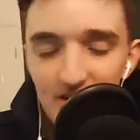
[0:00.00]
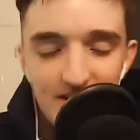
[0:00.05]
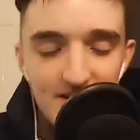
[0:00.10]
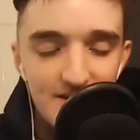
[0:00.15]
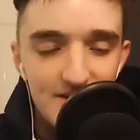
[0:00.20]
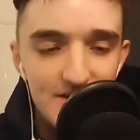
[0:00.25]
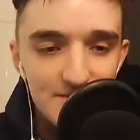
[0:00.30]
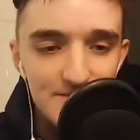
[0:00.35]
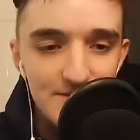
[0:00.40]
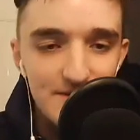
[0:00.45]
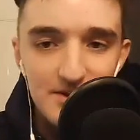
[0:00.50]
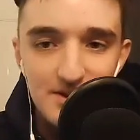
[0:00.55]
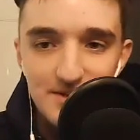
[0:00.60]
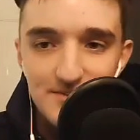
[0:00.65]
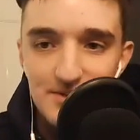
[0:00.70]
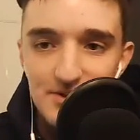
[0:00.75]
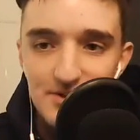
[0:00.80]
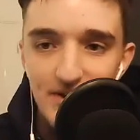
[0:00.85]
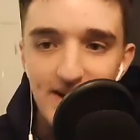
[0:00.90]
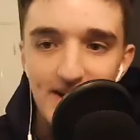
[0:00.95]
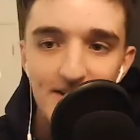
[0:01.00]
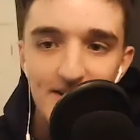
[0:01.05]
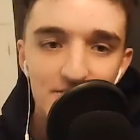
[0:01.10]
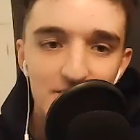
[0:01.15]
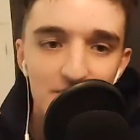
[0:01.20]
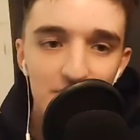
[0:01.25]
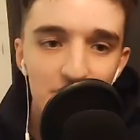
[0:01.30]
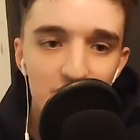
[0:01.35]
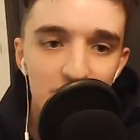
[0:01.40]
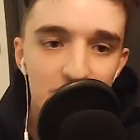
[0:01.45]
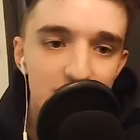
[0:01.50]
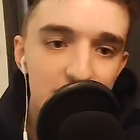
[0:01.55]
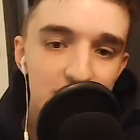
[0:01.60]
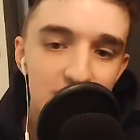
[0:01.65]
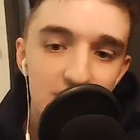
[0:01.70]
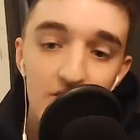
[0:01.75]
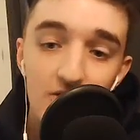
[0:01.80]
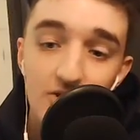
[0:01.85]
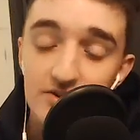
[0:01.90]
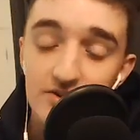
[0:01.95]
it's been great having you
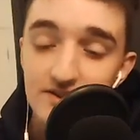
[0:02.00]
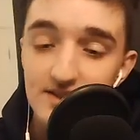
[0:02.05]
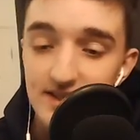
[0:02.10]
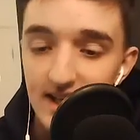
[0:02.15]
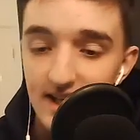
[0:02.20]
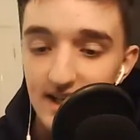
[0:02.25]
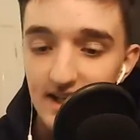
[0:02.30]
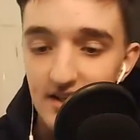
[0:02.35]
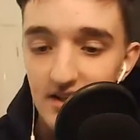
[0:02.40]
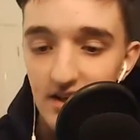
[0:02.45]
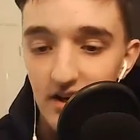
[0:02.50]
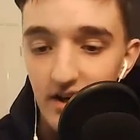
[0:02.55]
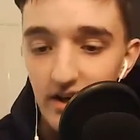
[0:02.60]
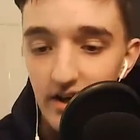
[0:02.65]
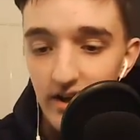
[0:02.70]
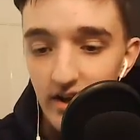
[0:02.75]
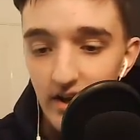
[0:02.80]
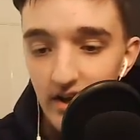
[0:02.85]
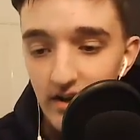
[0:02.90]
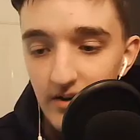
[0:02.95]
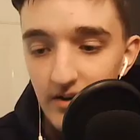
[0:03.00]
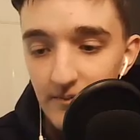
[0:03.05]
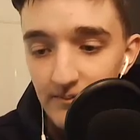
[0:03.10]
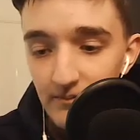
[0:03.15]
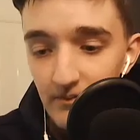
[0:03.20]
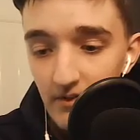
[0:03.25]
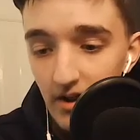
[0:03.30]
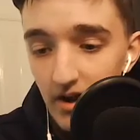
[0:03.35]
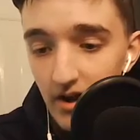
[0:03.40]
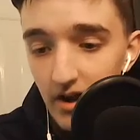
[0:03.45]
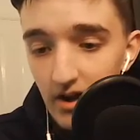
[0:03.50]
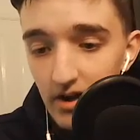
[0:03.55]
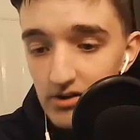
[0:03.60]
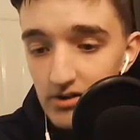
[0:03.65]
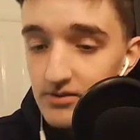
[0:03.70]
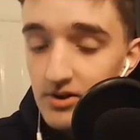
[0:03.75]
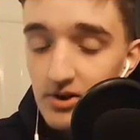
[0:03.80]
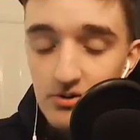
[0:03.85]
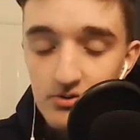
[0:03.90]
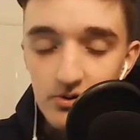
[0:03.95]
on today, and
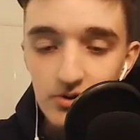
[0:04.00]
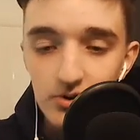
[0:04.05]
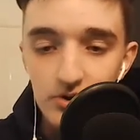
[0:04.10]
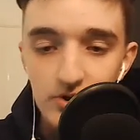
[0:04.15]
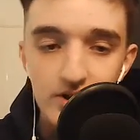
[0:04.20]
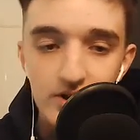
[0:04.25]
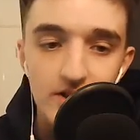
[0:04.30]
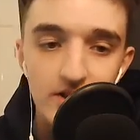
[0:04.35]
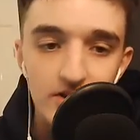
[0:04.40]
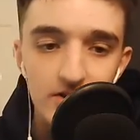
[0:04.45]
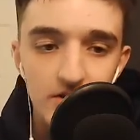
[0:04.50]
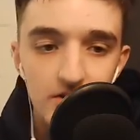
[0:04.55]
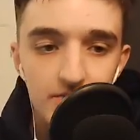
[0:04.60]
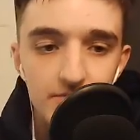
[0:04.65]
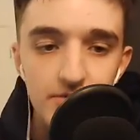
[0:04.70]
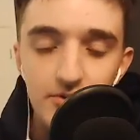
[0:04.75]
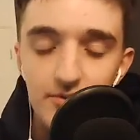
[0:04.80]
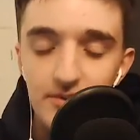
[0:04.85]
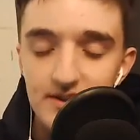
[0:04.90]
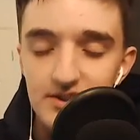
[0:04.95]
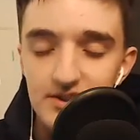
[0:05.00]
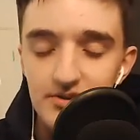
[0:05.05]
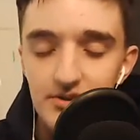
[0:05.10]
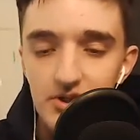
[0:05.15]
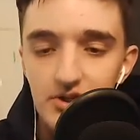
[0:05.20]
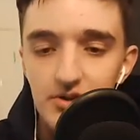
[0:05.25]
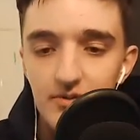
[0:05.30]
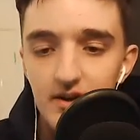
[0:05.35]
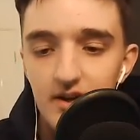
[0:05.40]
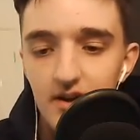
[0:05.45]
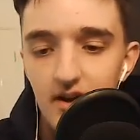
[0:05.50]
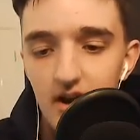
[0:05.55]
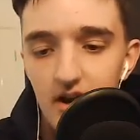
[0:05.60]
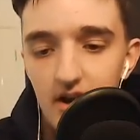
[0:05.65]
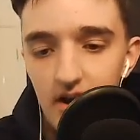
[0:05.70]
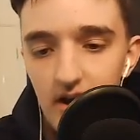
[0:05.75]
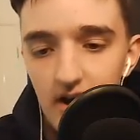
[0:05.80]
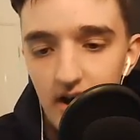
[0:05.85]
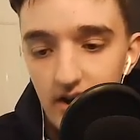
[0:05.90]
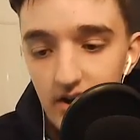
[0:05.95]
good luck for the rest of your career,
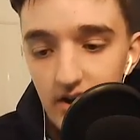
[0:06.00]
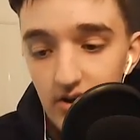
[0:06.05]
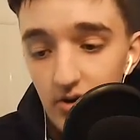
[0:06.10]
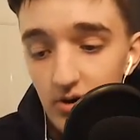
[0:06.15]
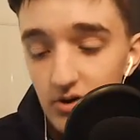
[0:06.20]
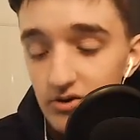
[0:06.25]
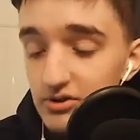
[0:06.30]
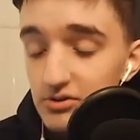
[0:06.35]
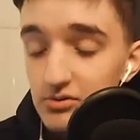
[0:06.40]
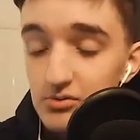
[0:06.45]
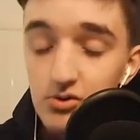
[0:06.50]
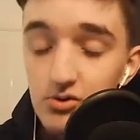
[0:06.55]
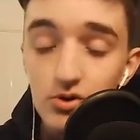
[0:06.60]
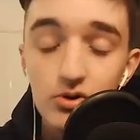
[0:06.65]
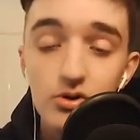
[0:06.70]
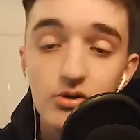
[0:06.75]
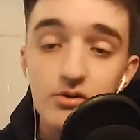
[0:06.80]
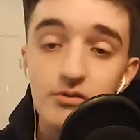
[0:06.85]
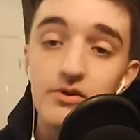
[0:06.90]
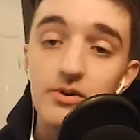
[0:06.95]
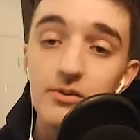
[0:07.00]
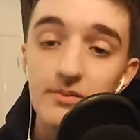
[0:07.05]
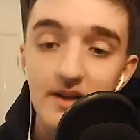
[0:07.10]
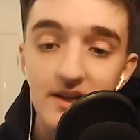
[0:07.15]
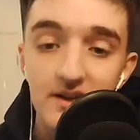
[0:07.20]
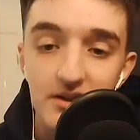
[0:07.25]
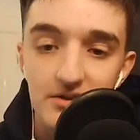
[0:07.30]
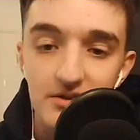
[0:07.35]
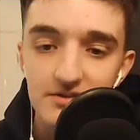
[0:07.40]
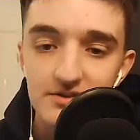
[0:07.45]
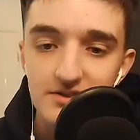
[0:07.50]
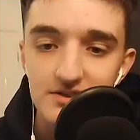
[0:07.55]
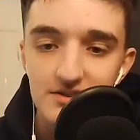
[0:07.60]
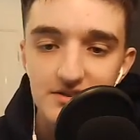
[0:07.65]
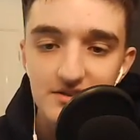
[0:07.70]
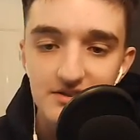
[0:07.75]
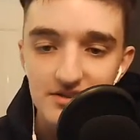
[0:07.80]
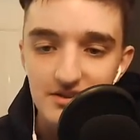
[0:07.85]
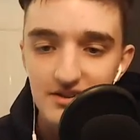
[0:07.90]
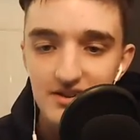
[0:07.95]
and also good luck for the
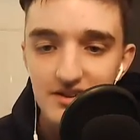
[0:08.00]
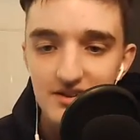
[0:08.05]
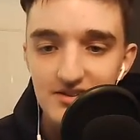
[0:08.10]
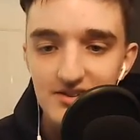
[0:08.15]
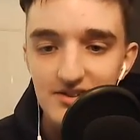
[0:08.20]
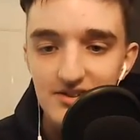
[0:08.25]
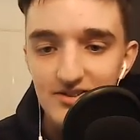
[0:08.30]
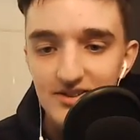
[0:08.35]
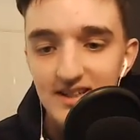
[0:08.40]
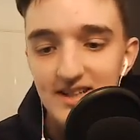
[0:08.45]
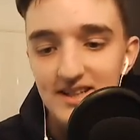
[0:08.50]
playoffs. So yeah.